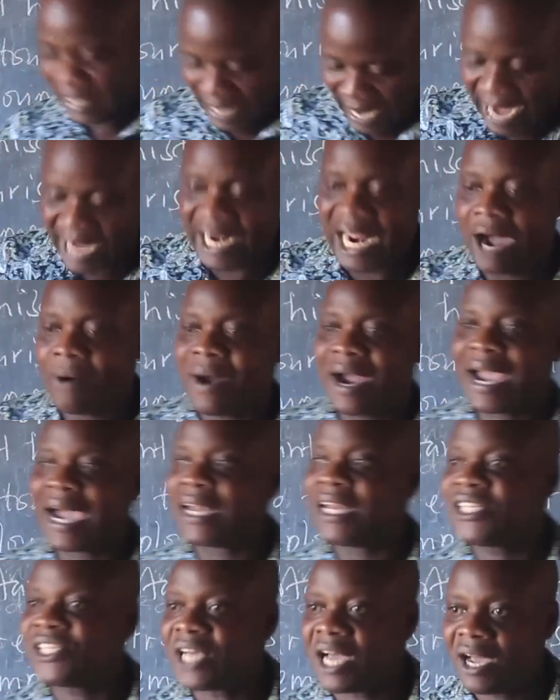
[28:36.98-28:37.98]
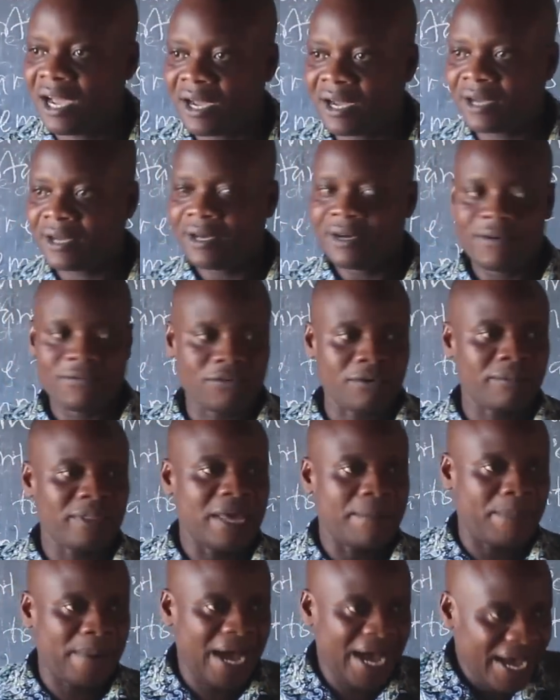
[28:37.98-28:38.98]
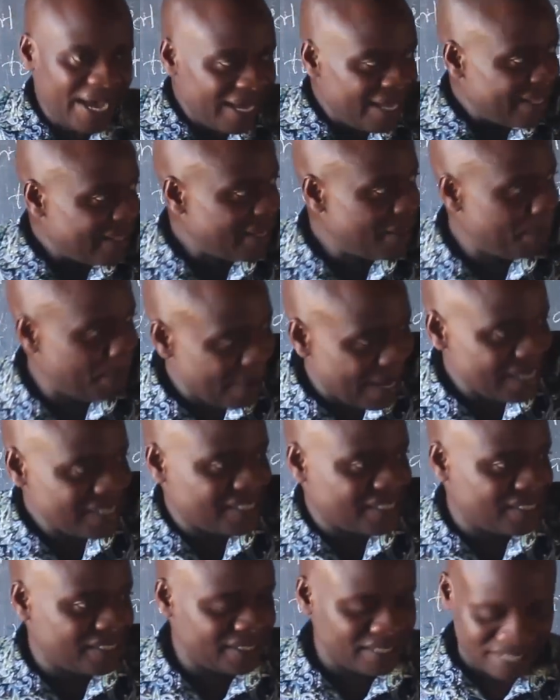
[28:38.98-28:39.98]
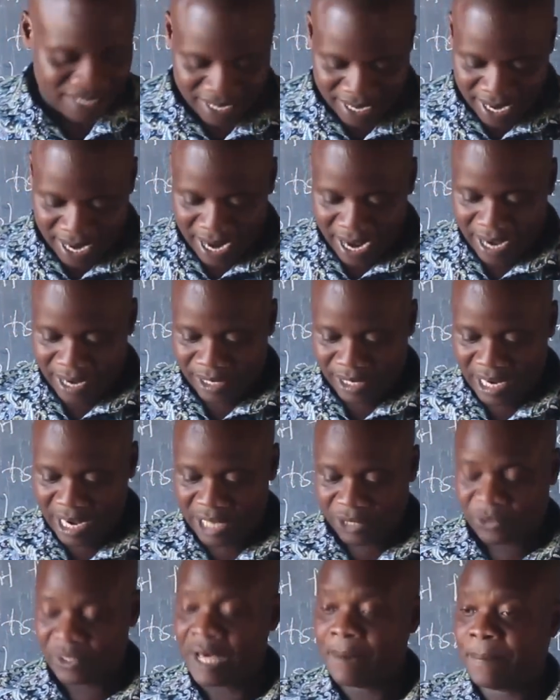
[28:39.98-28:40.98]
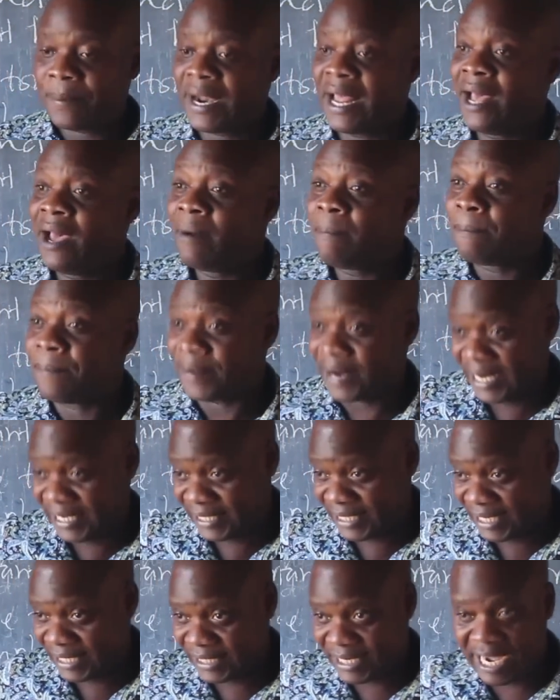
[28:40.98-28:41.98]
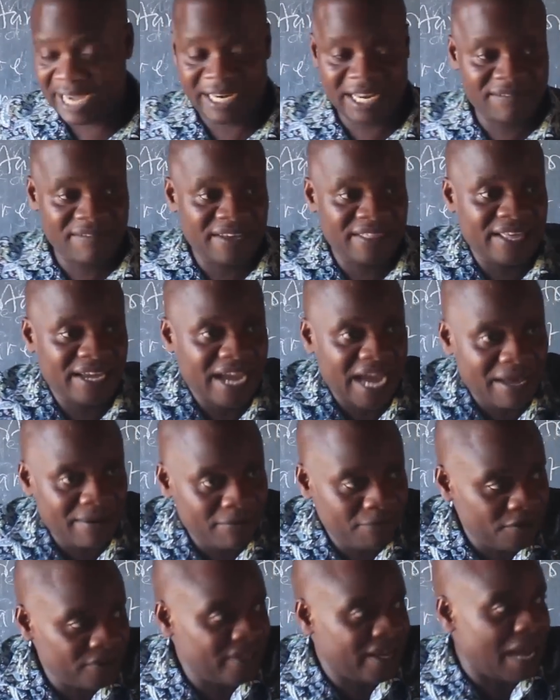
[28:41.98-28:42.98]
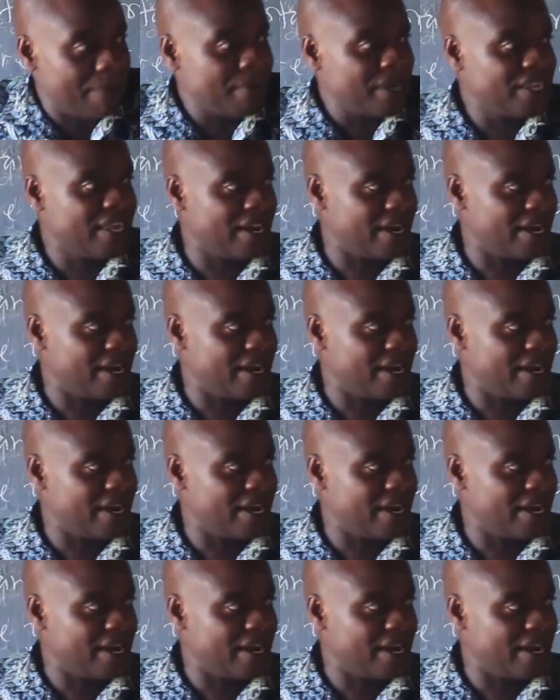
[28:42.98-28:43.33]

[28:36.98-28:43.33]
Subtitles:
learn our culture from the past, the present, and even the forthcoming